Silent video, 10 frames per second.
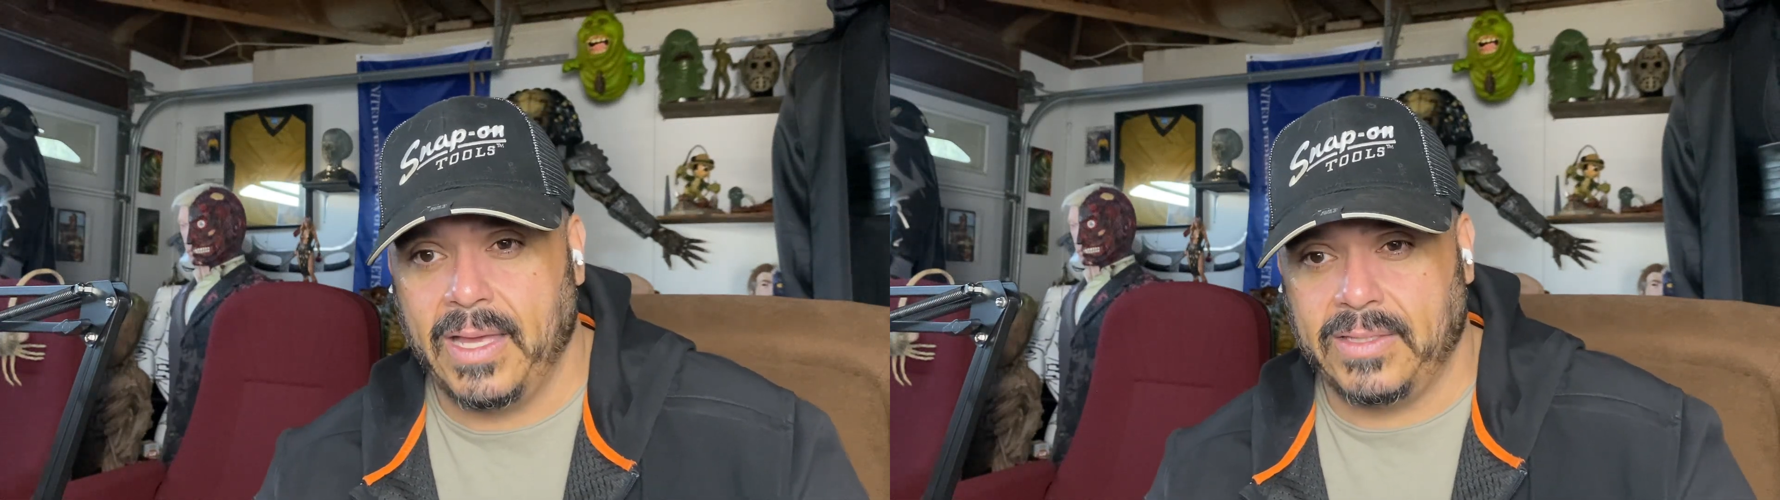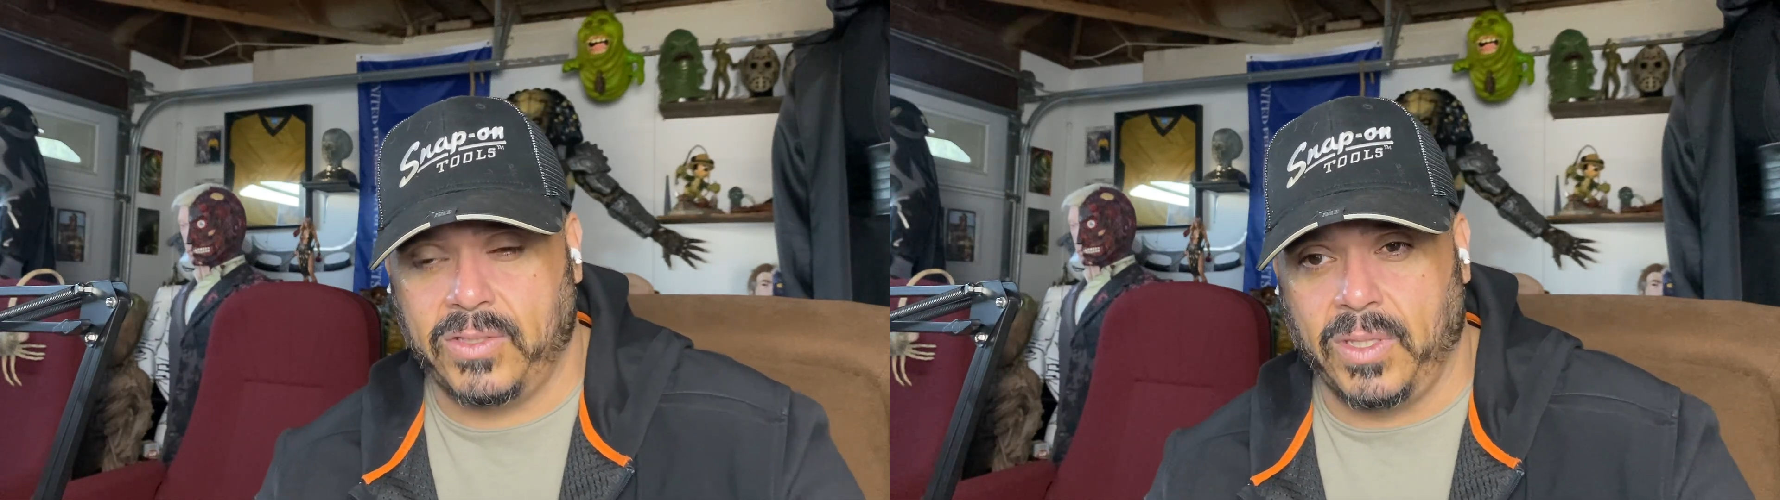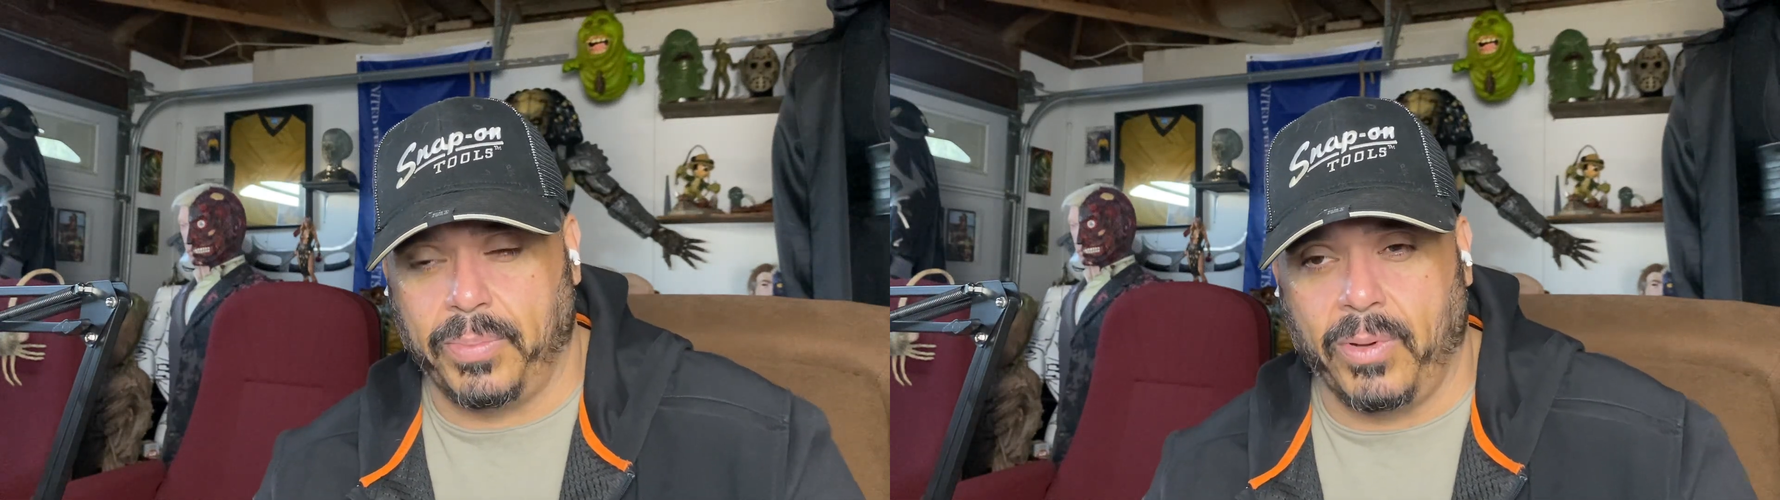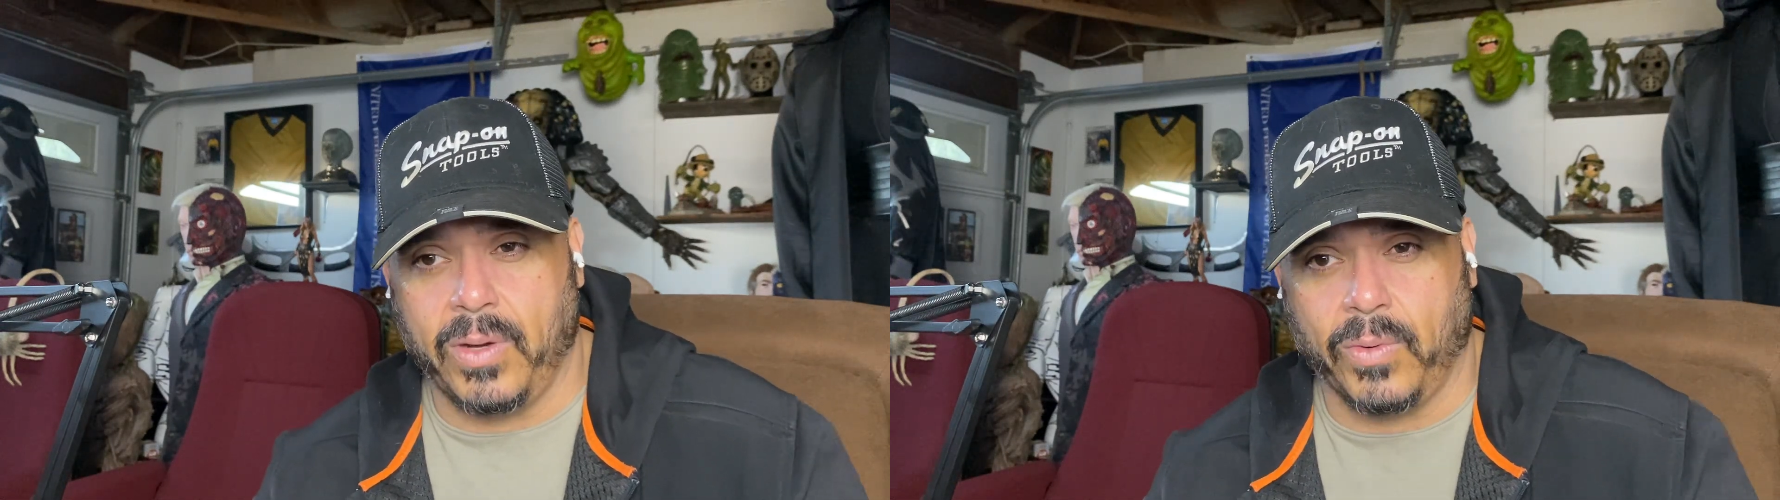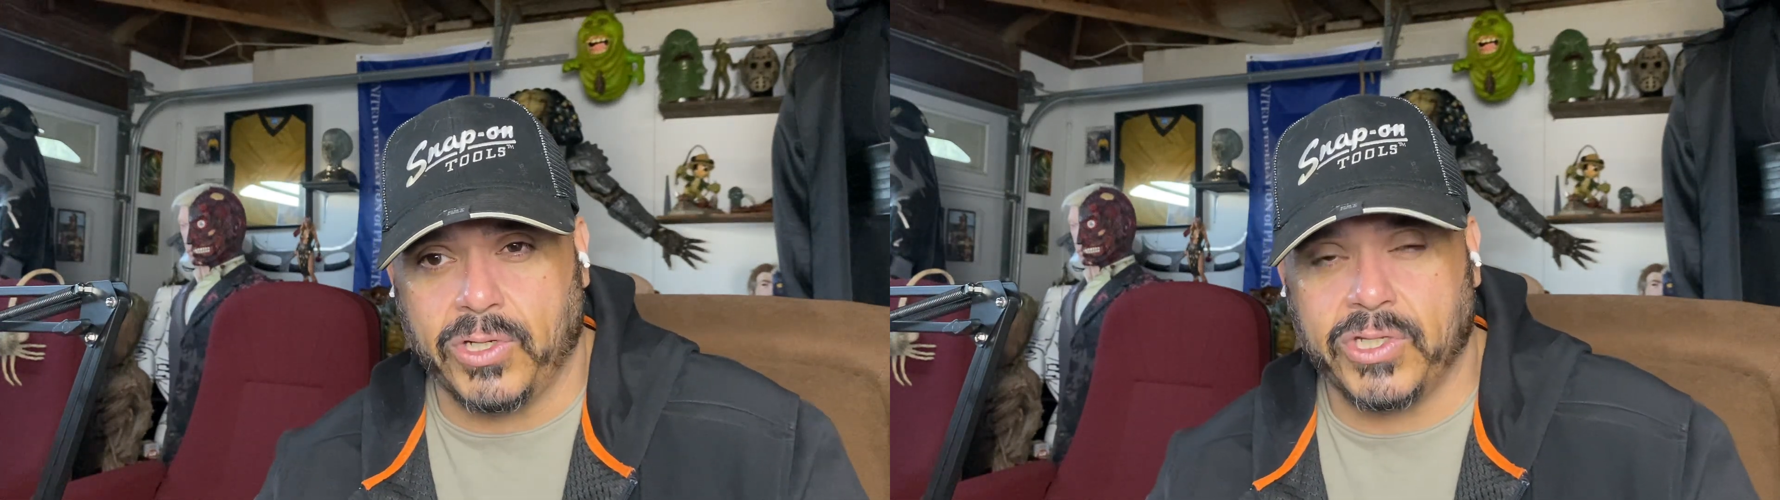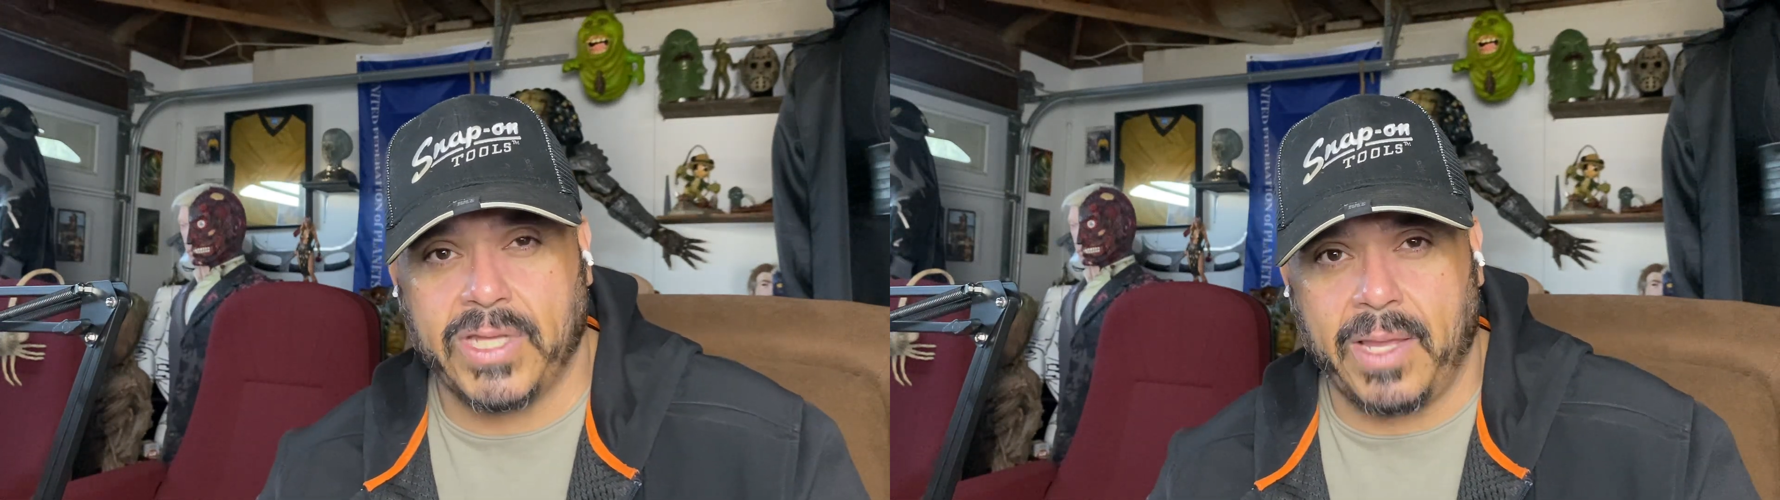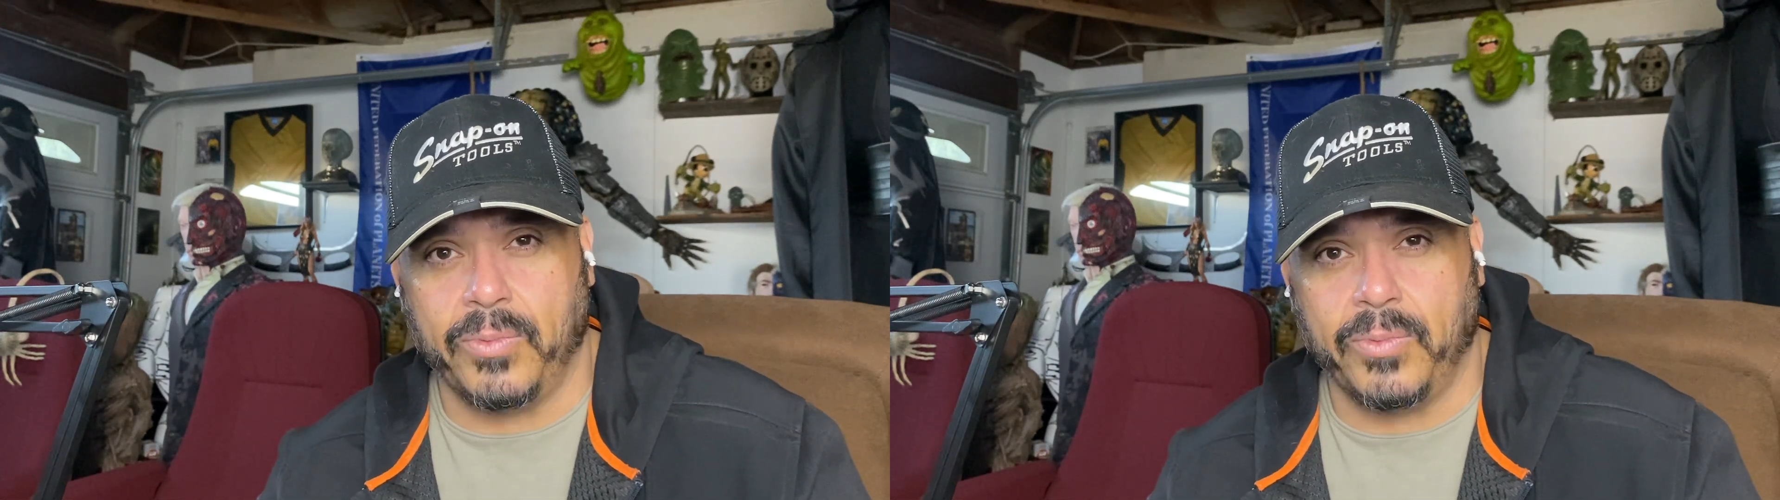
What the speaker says: to the point where just him